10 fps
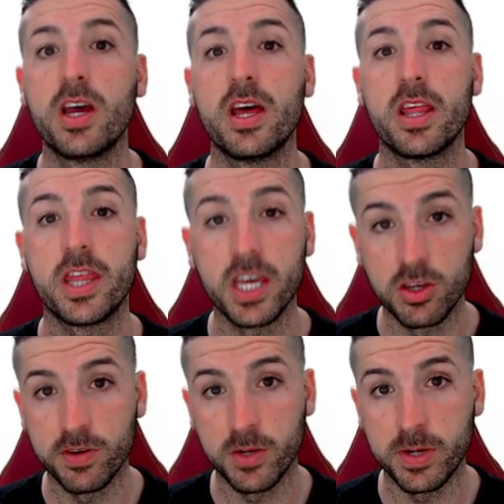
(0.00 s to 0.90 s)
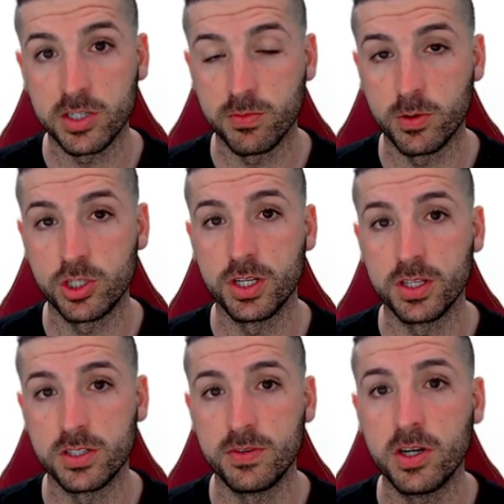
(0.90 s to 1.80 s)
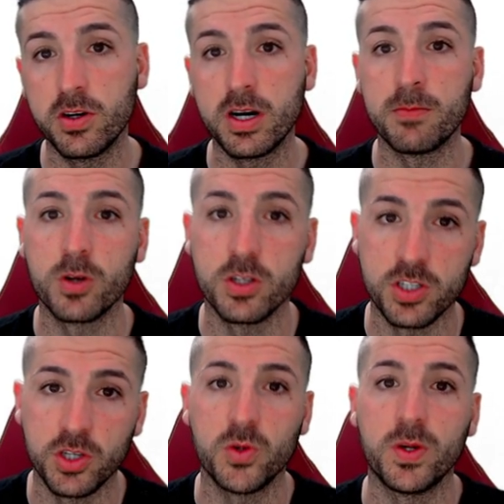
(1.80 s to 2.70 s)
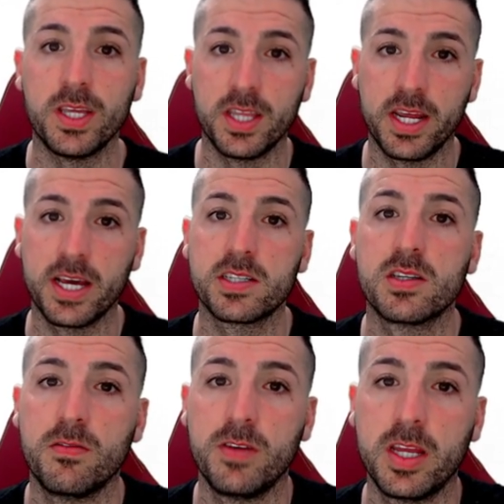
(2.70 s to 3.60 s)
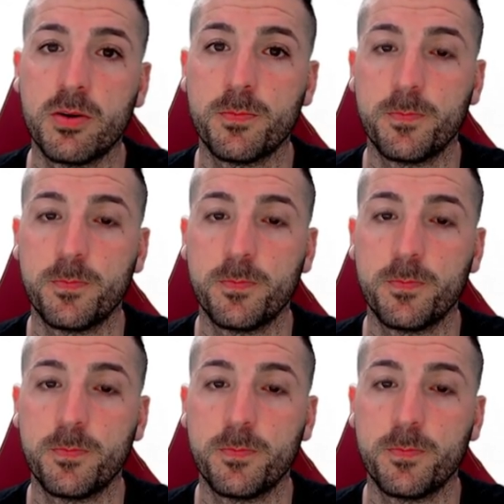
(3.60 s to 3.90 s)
Thank you very much for watching this video. I'm going to see you in the next video.